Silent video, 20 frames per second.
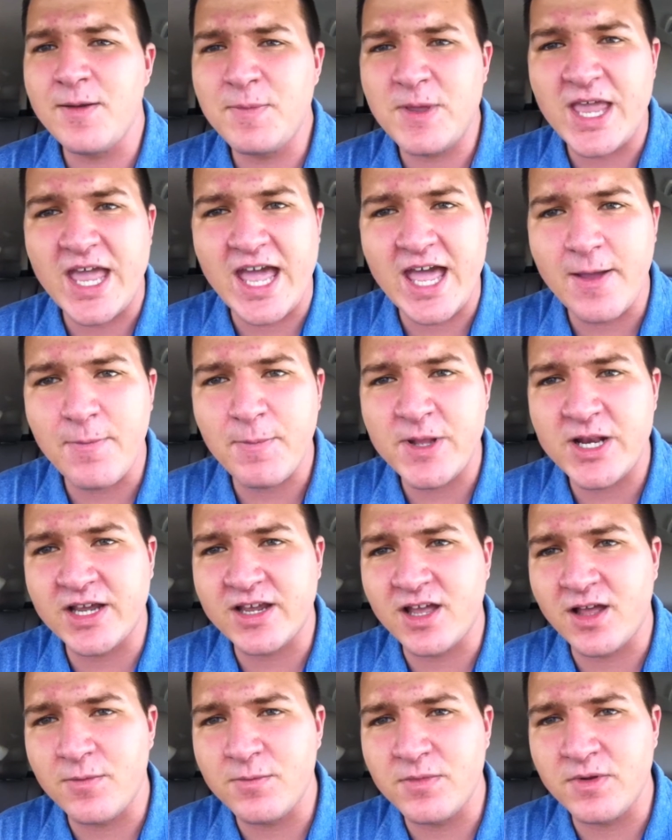I'd be happy
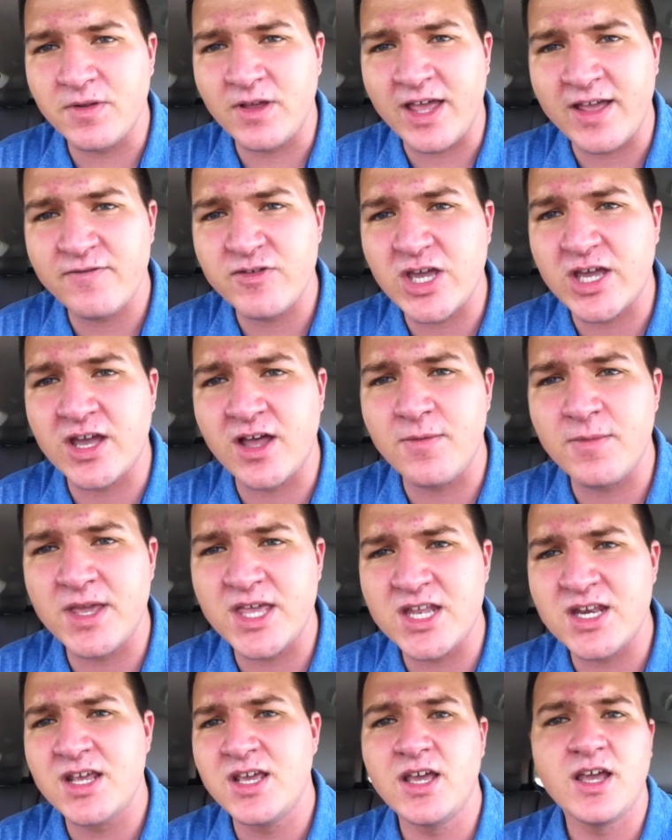to come have you come
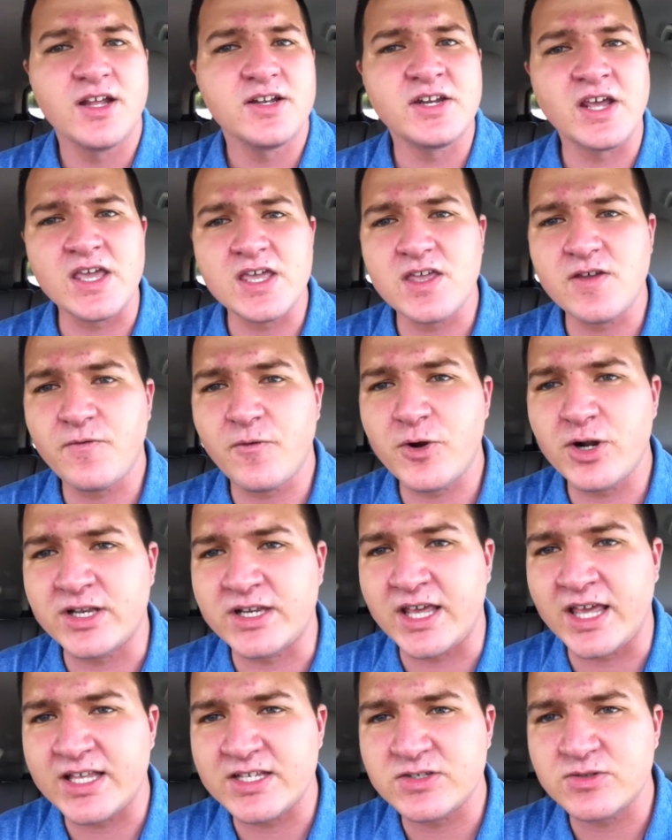in, take you for
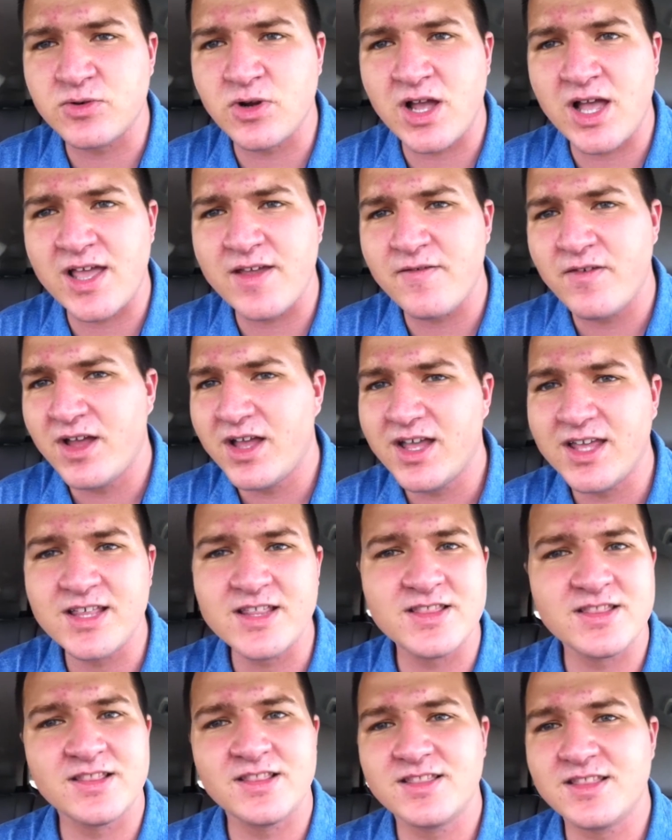a test drive.
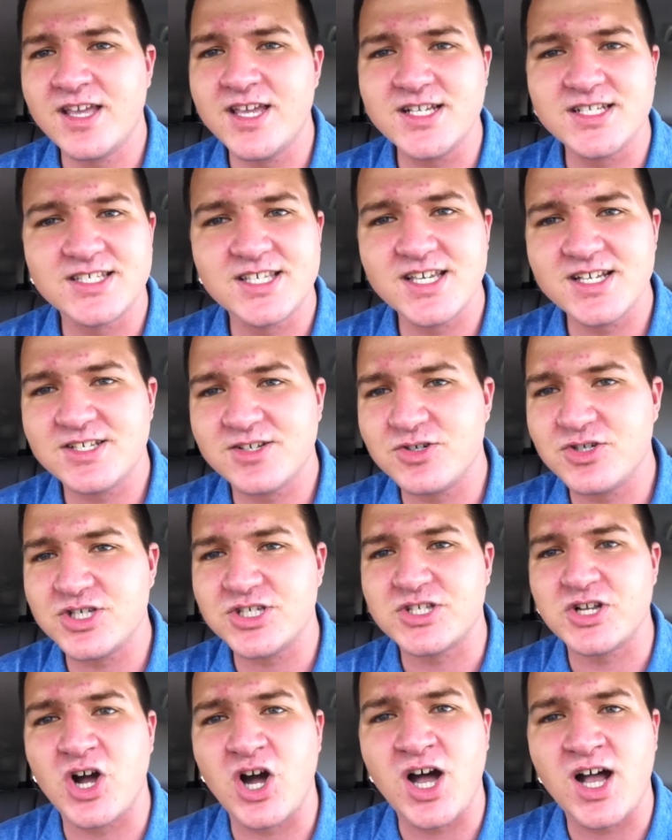These things are
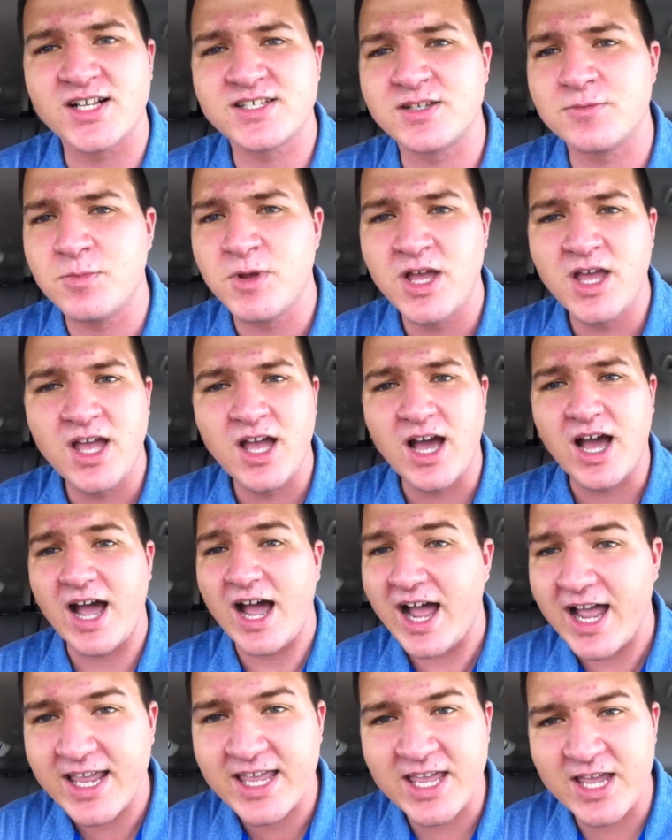just awesome.
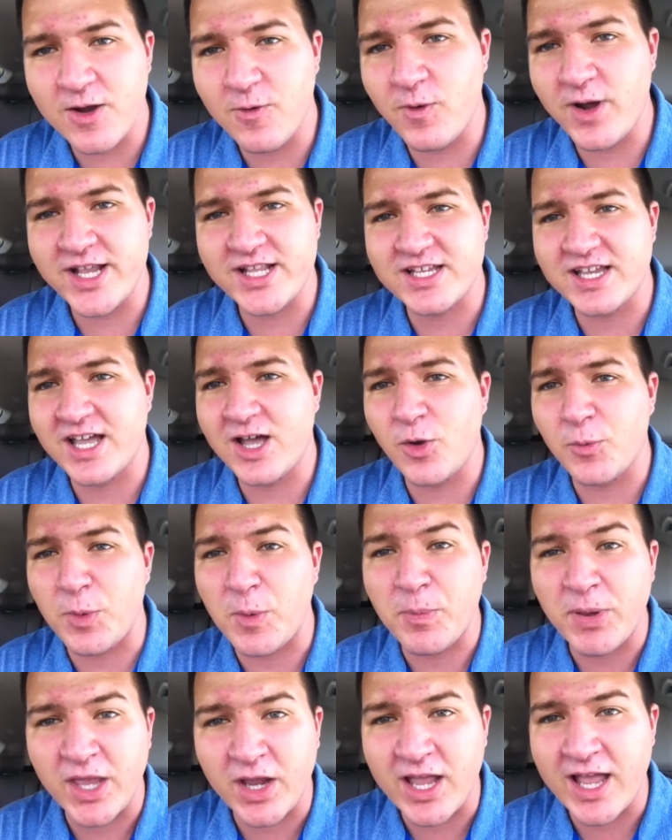I can't wait to
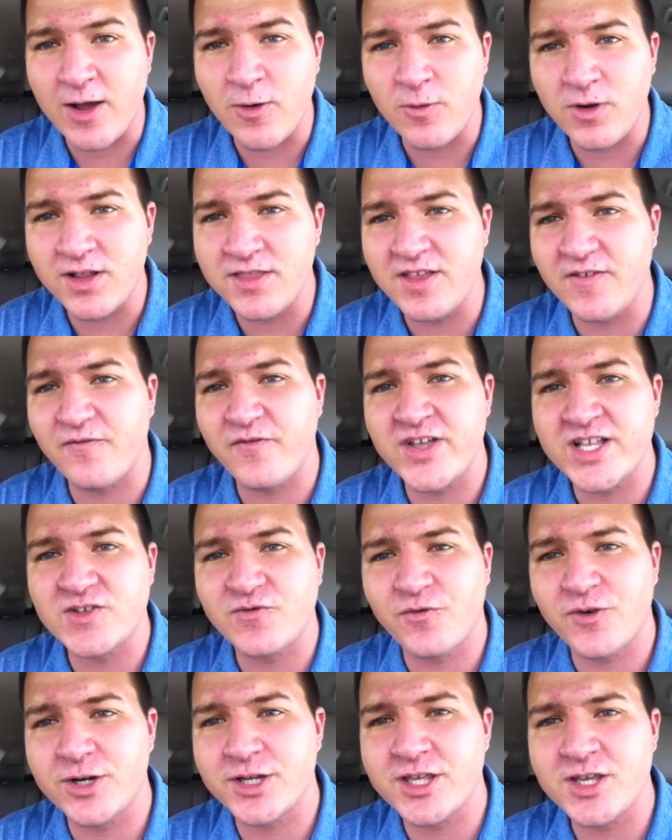help you pick out one that
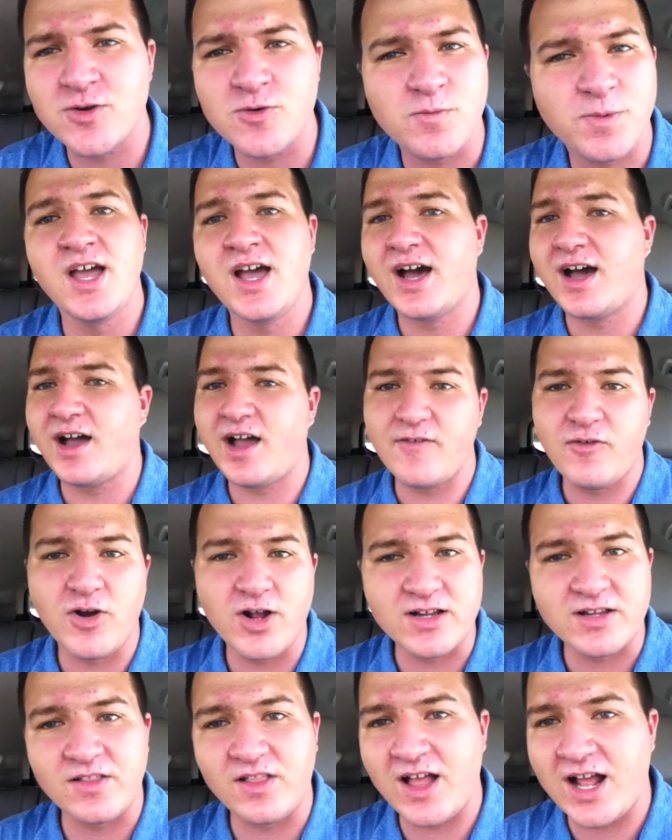fits for you. I've
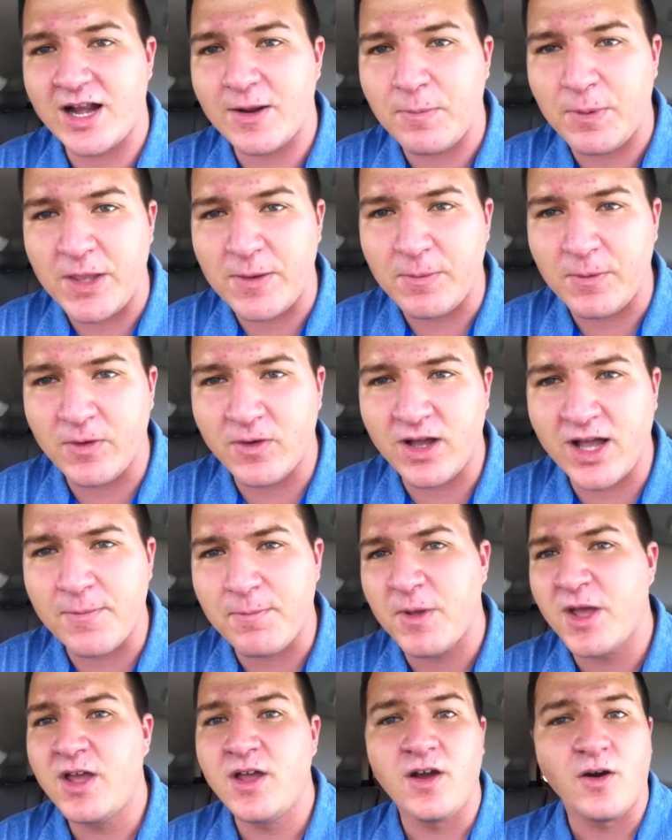hooked a lot of people
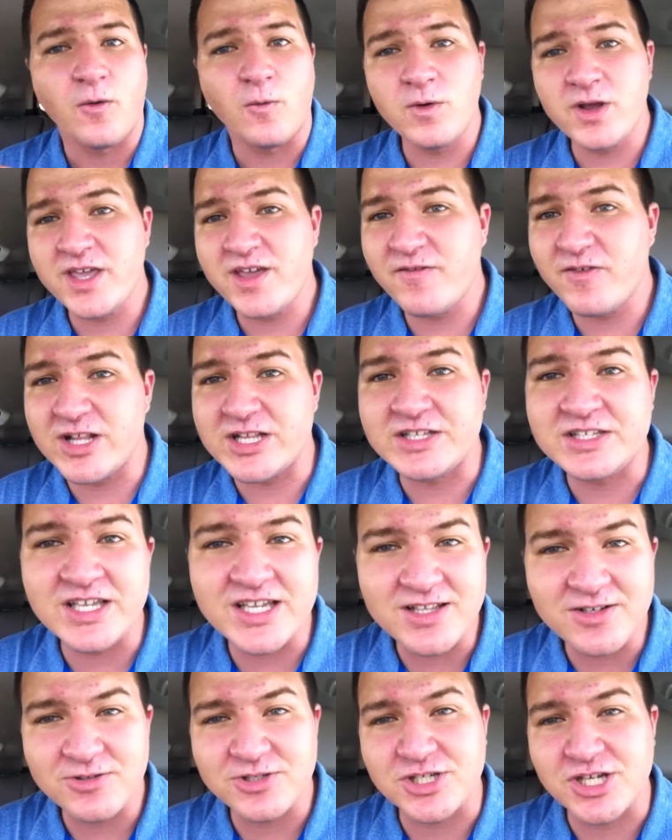up. We have a
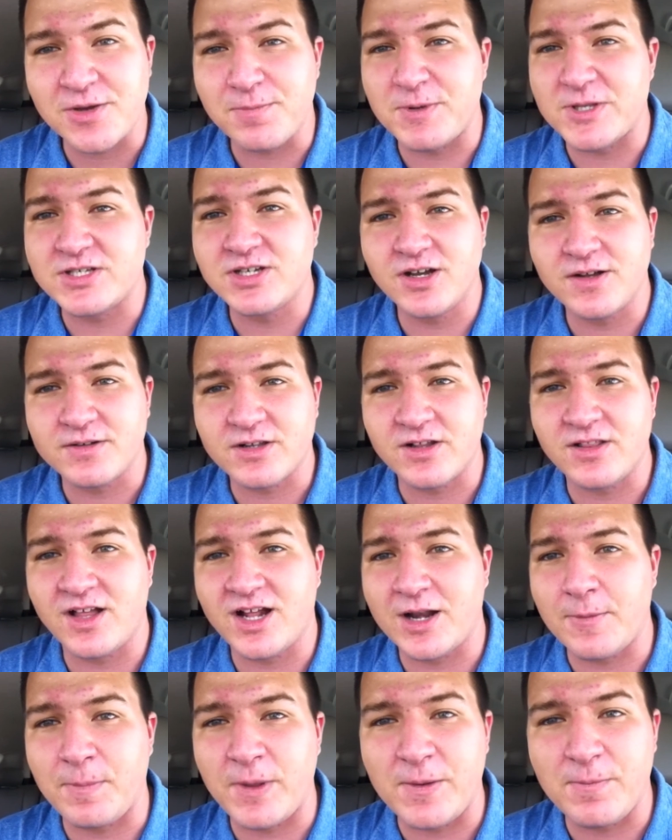dealership that's hooked a
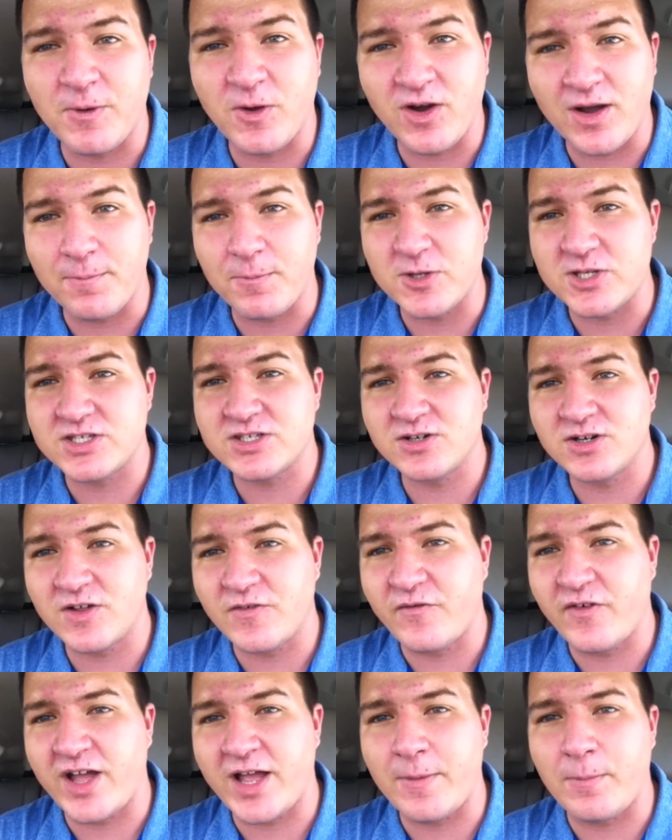lot of people up with
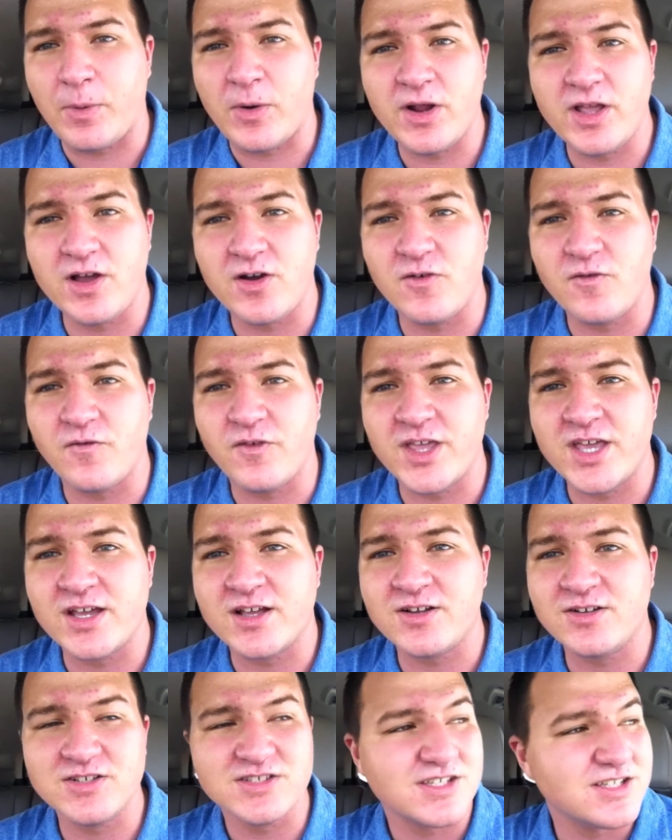certified pre-owned
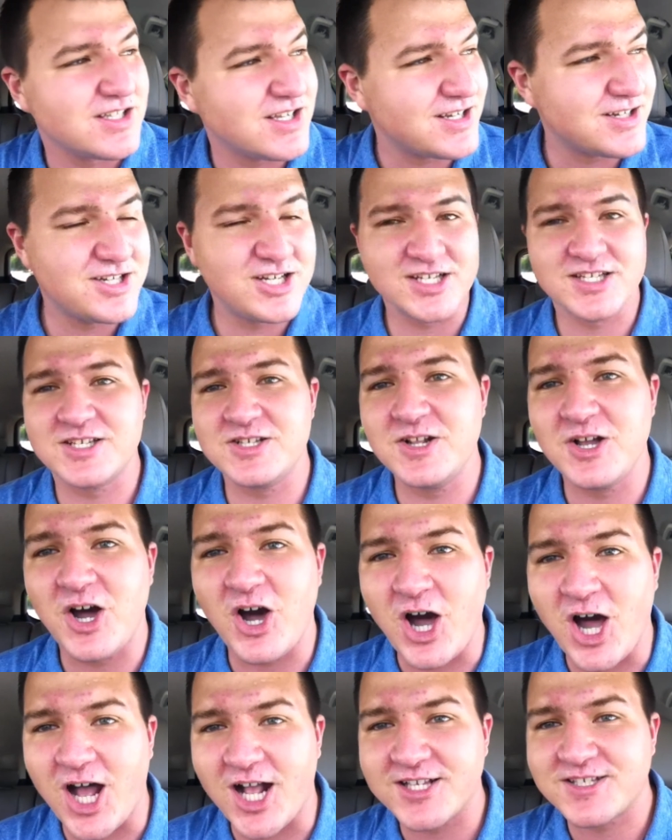vehicles. They're just
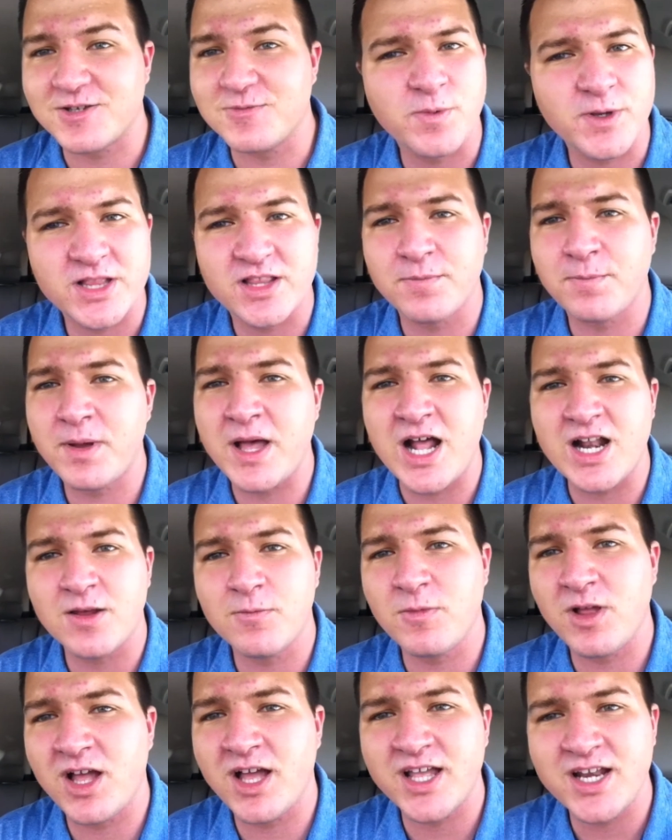awesome, but the
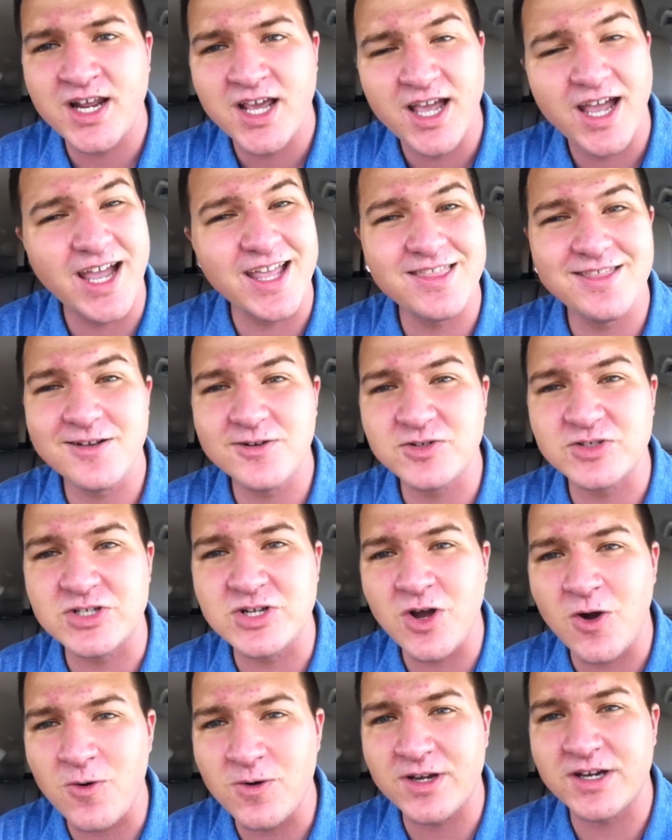bottom line, and there's
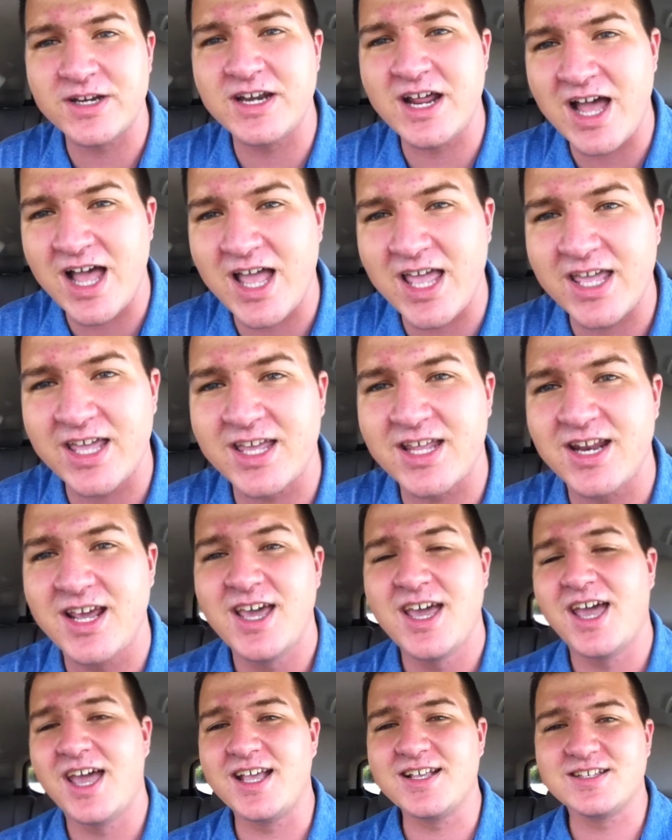no denying it,
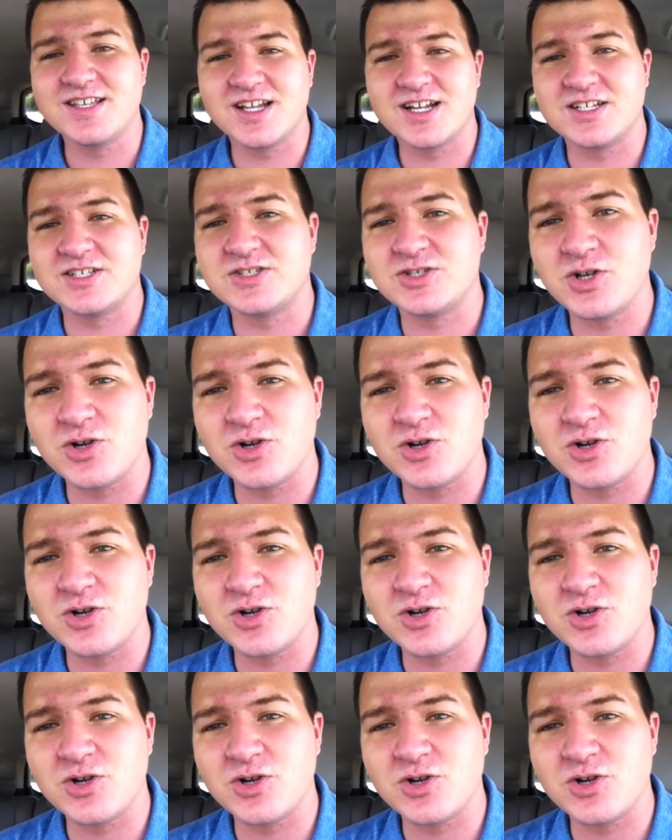is that a